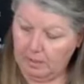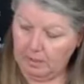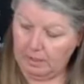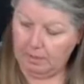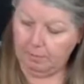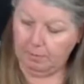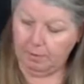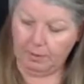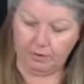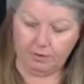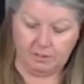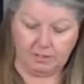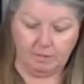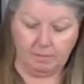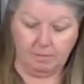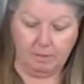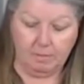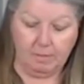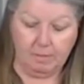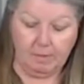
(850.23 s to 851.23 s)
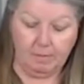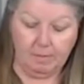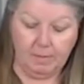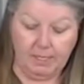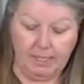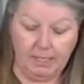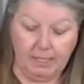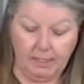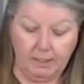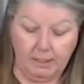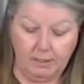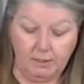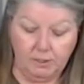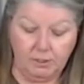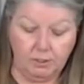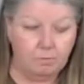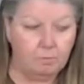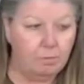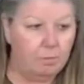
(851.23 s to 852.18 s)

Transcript: and post them on my page,